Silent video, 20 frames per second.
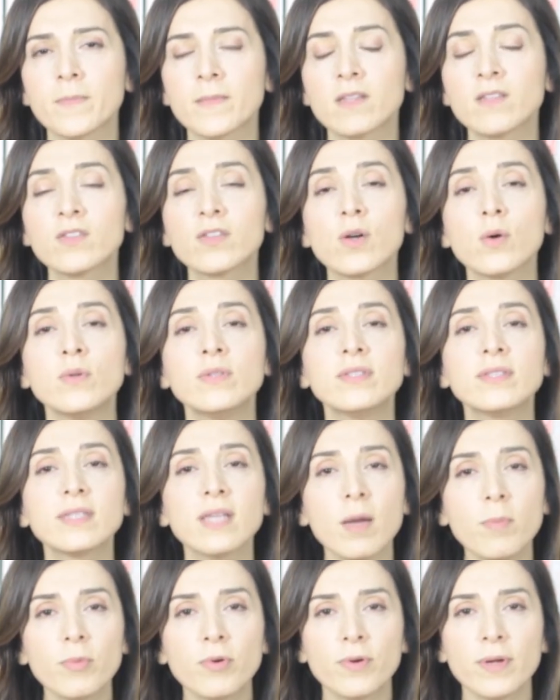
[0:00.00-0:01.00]
So in
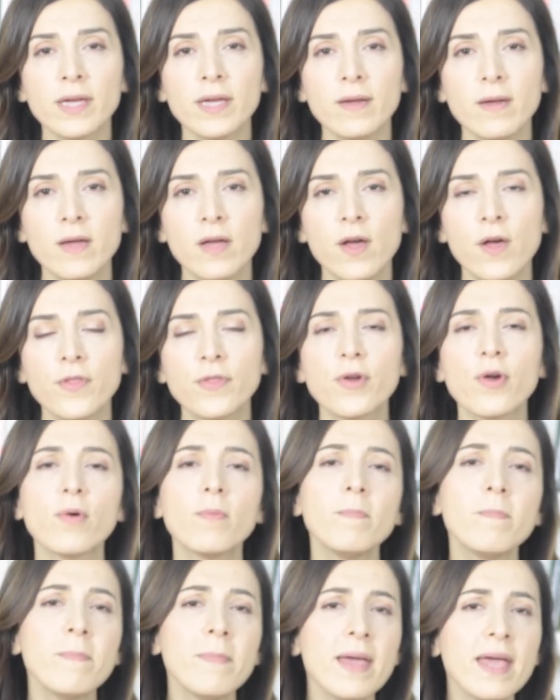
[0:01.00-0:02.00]
summary, there are
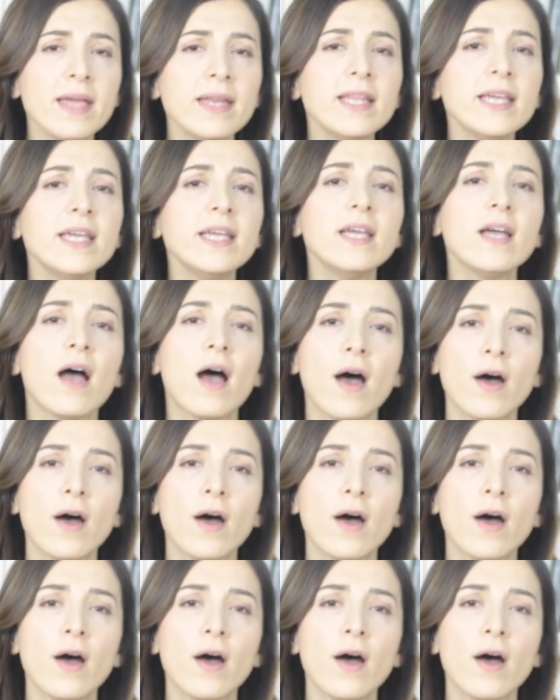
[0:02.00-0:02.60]
many